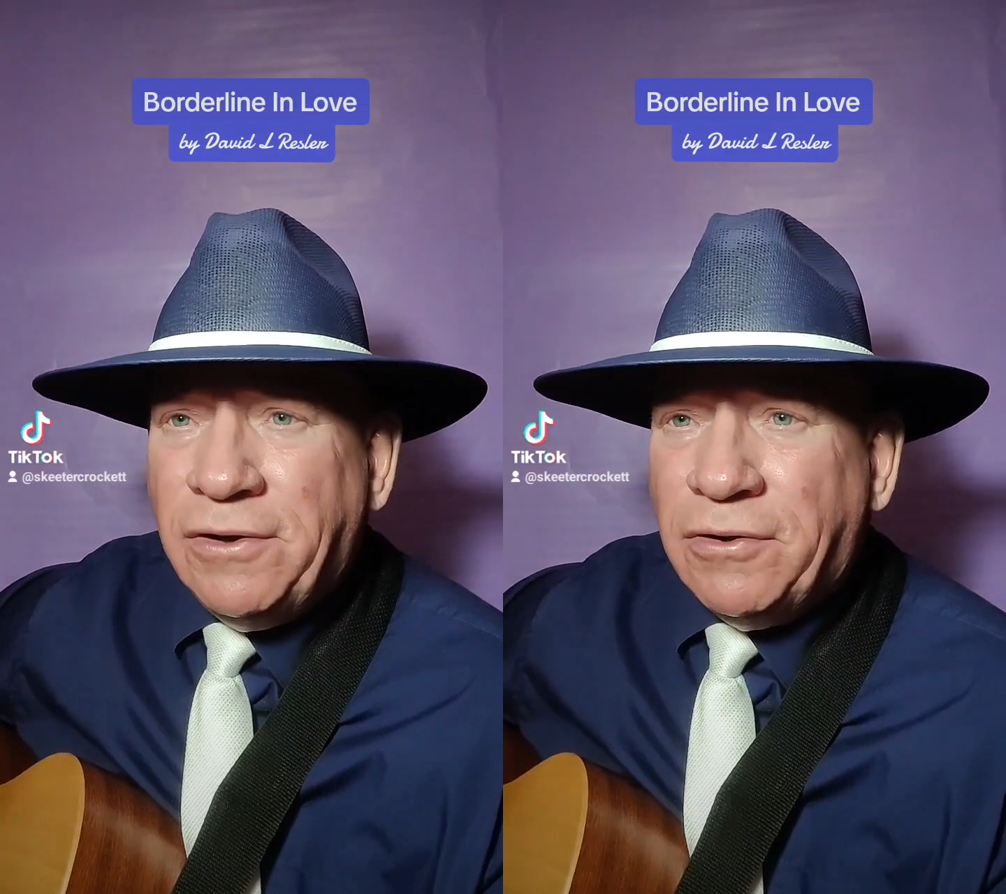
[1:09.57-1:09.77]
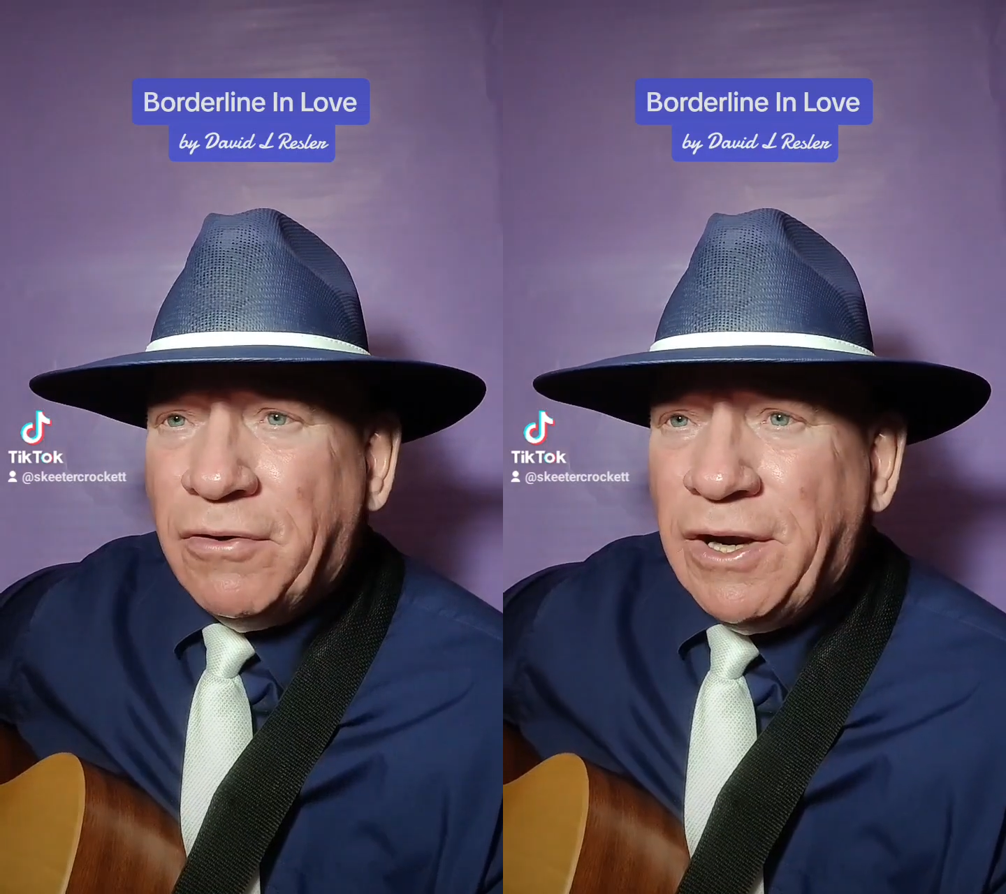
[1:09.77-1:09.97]

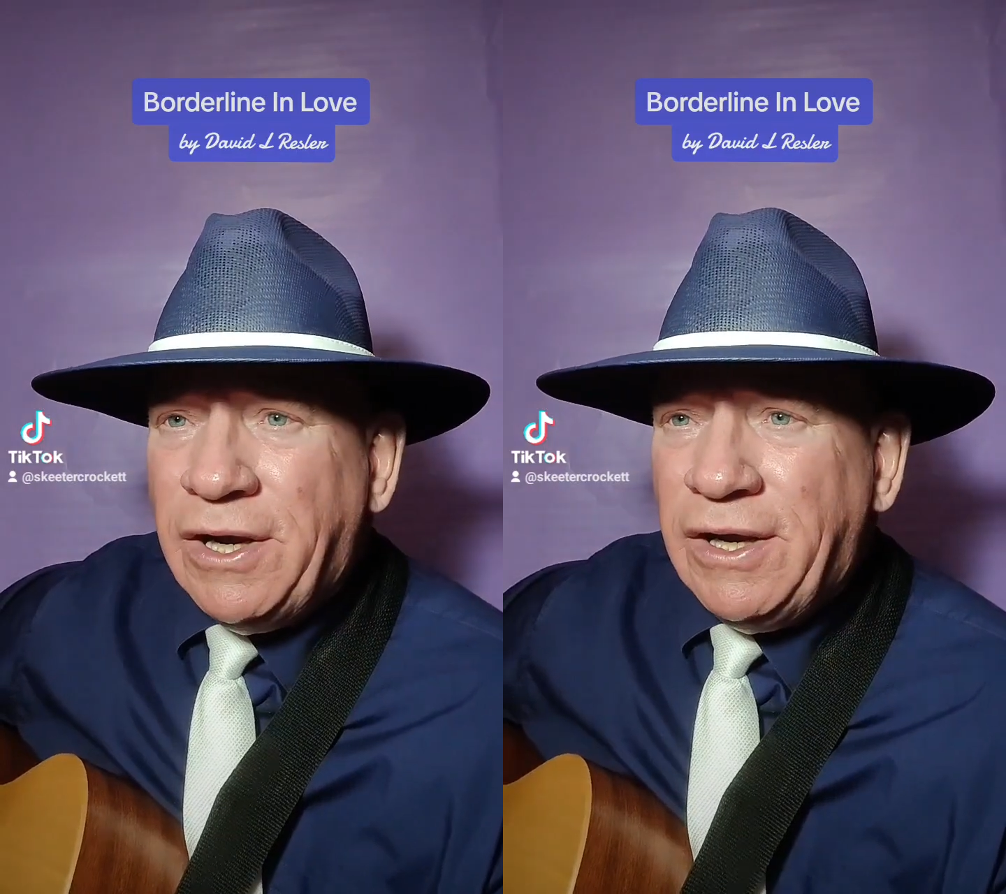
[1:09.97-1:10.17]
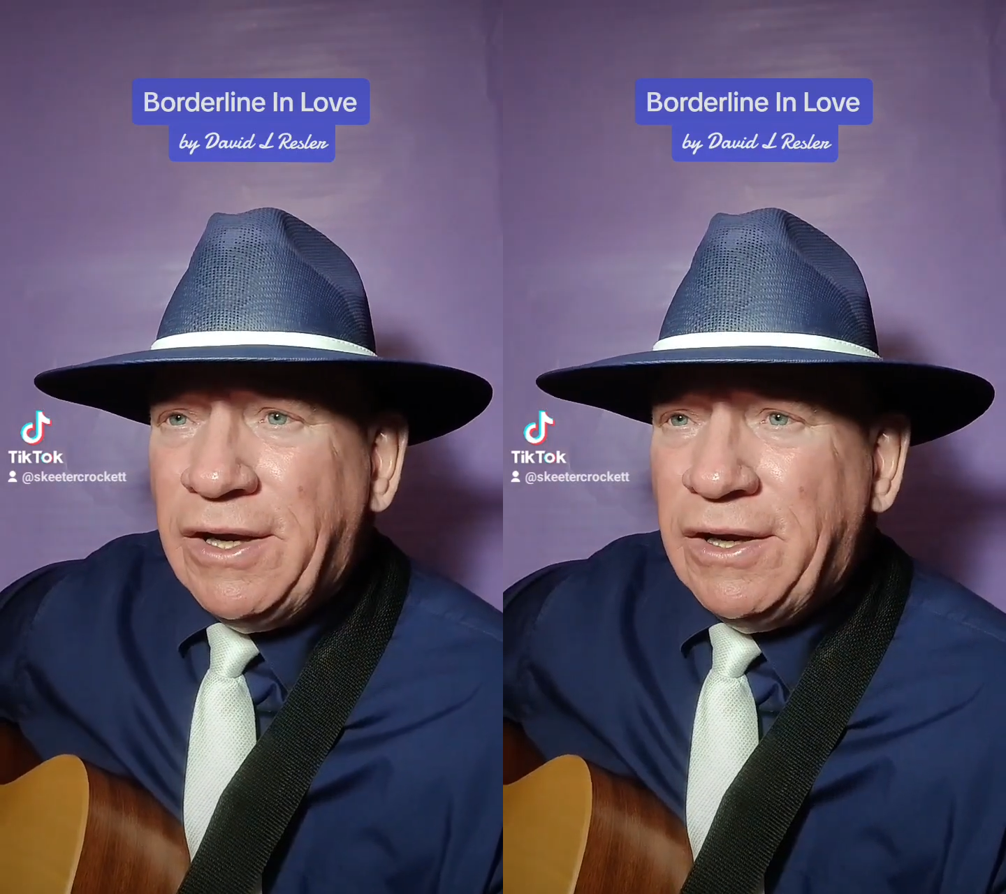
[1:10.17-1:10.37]

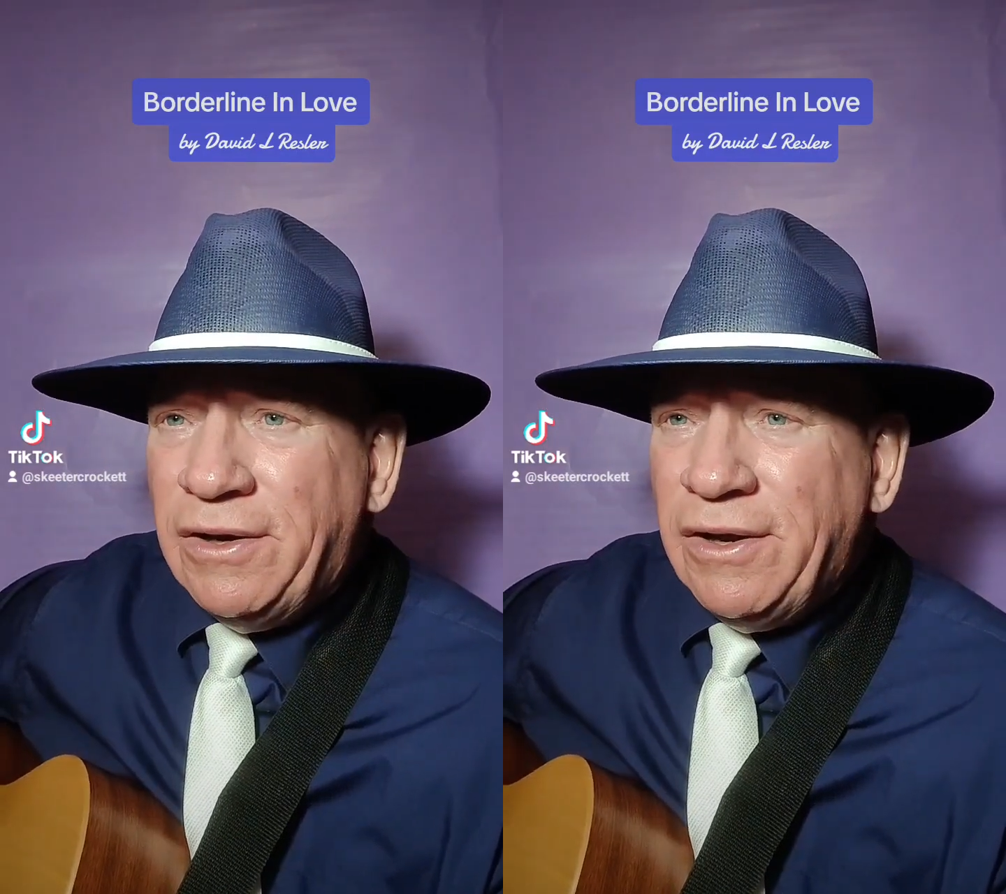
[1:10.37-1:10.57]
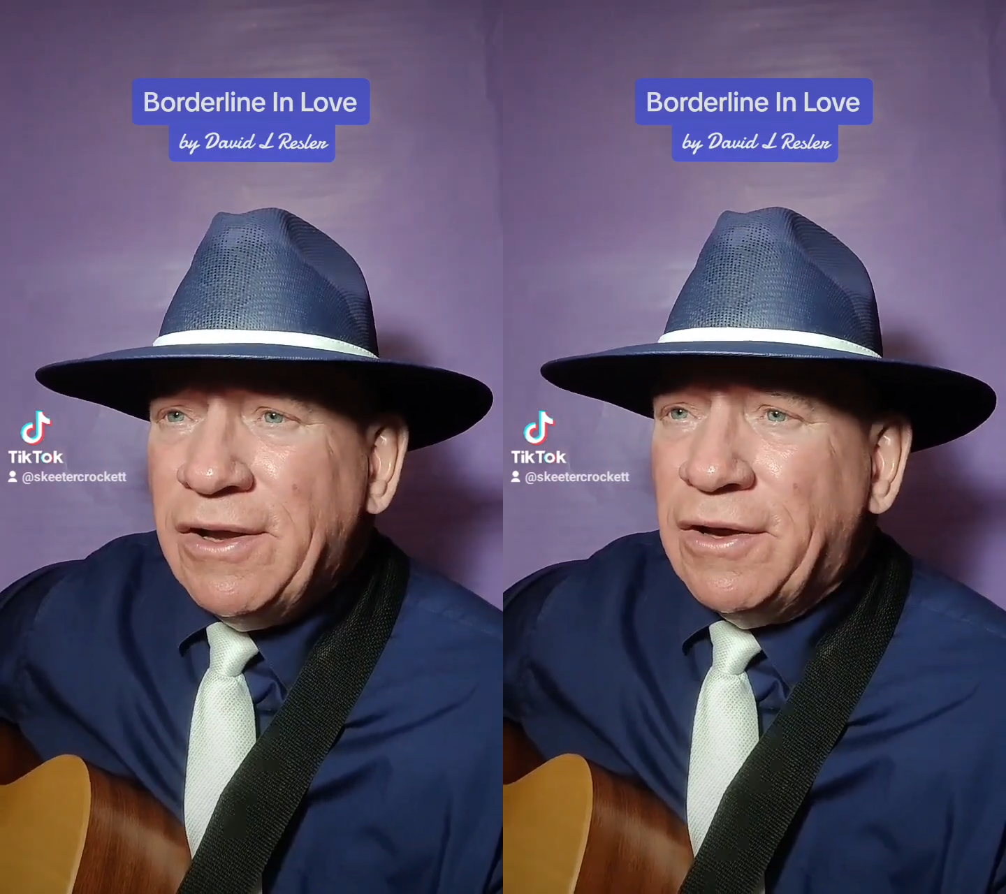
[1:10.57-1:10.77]
agreed